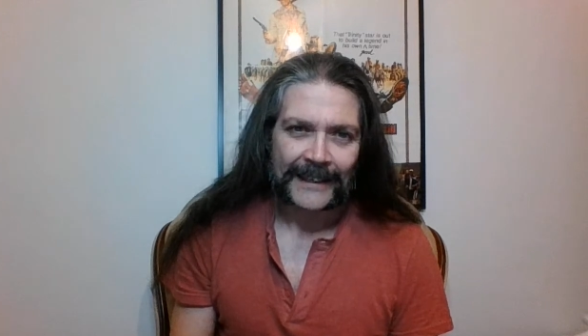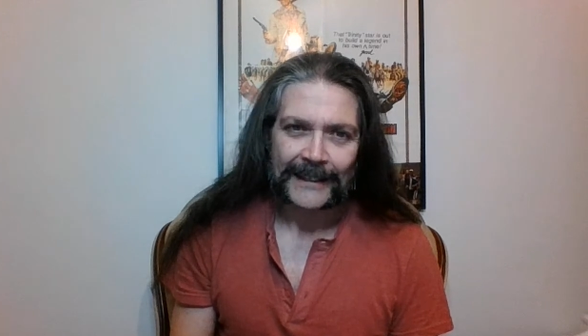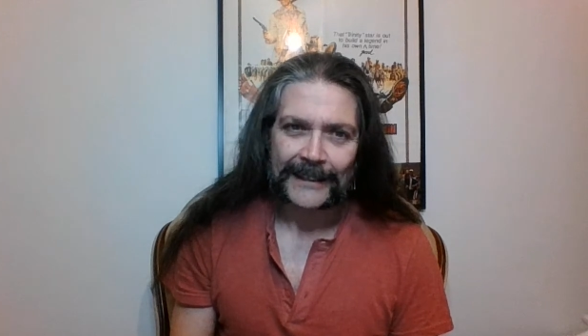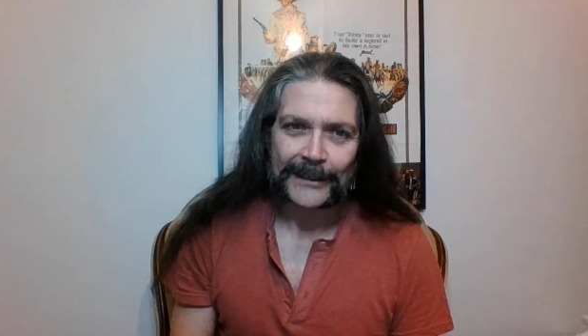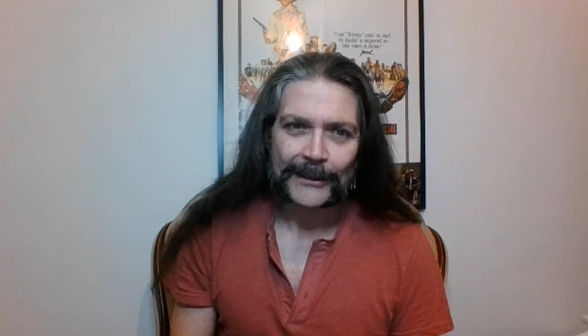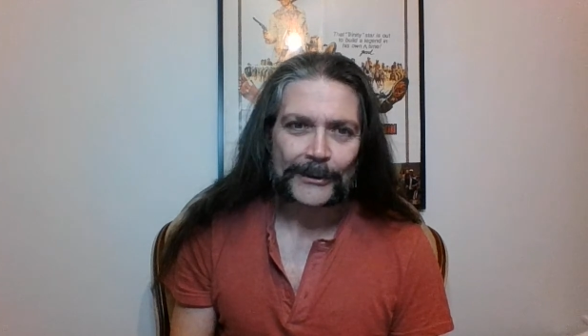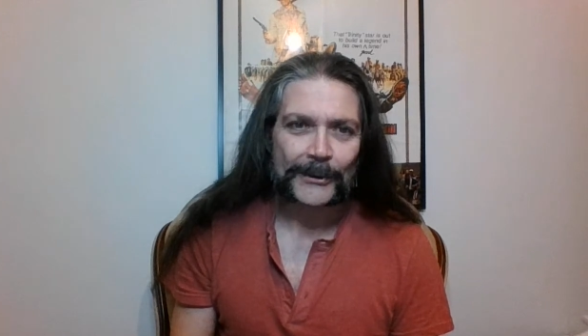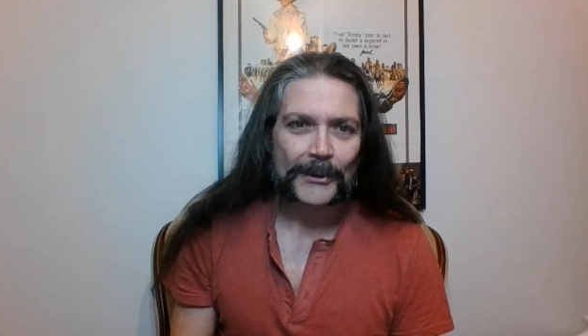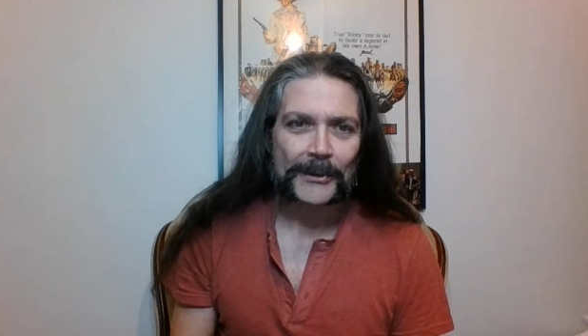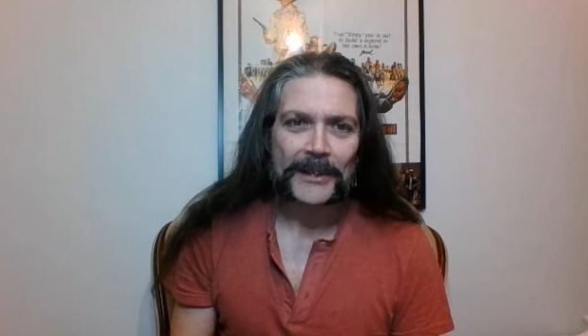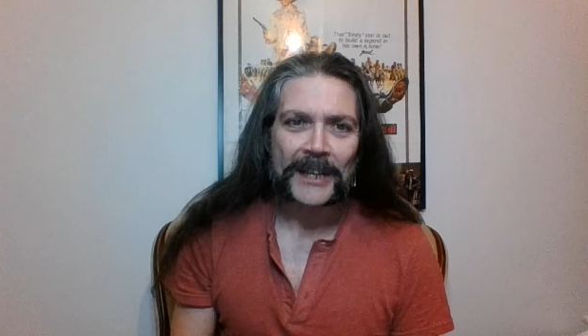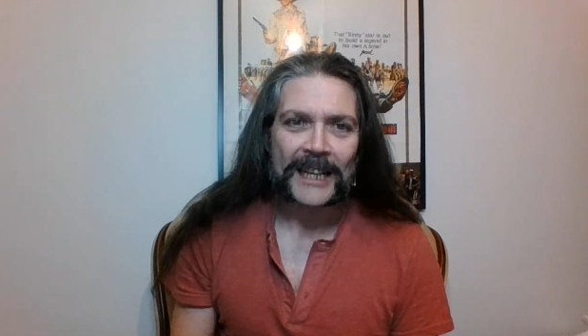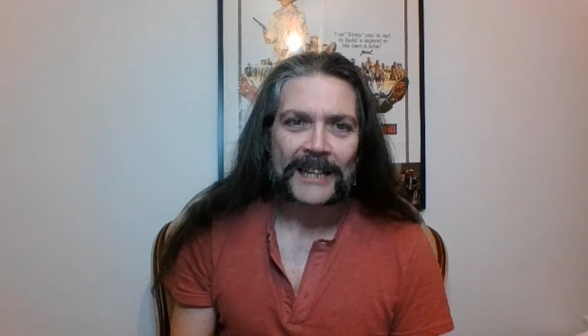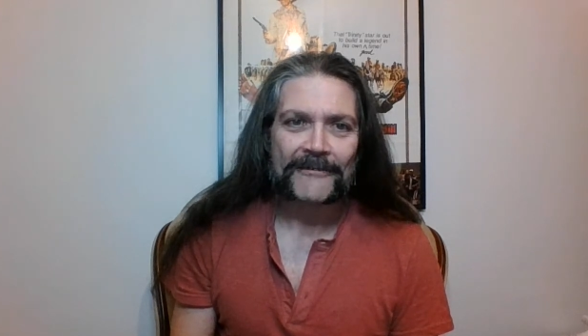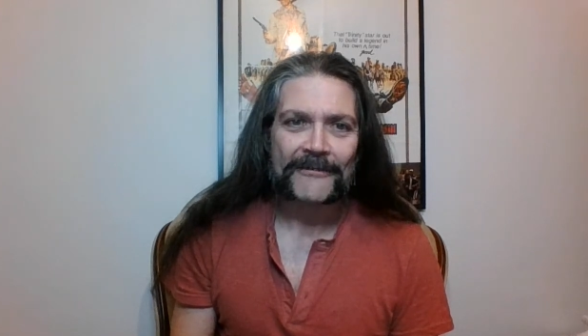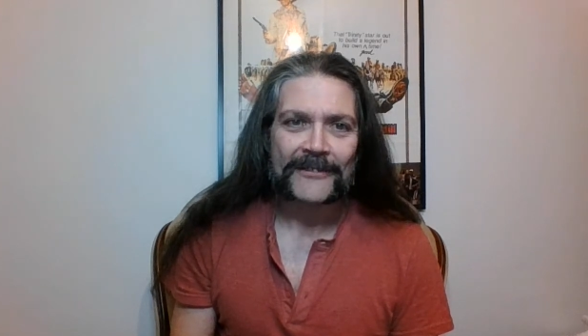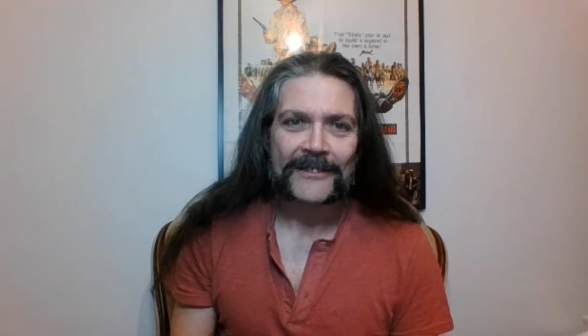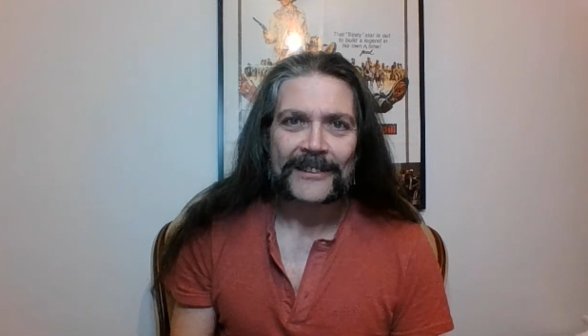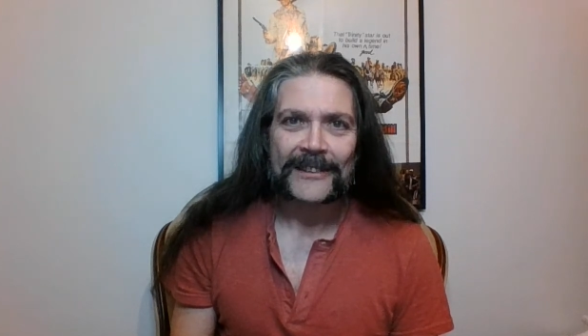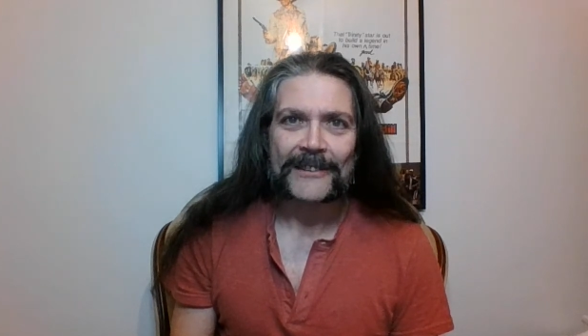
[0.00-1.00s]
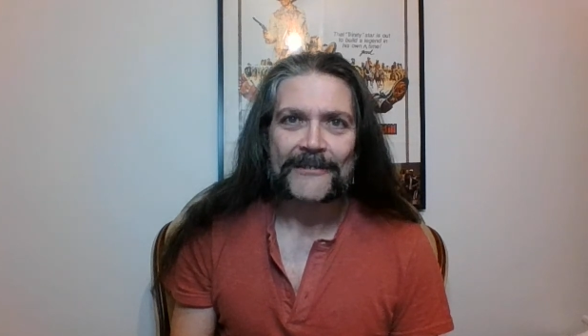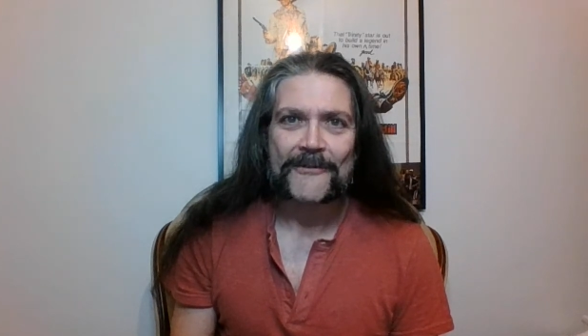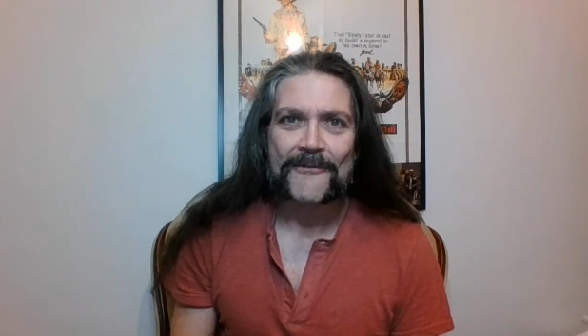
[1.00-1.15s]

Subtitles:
you don't have a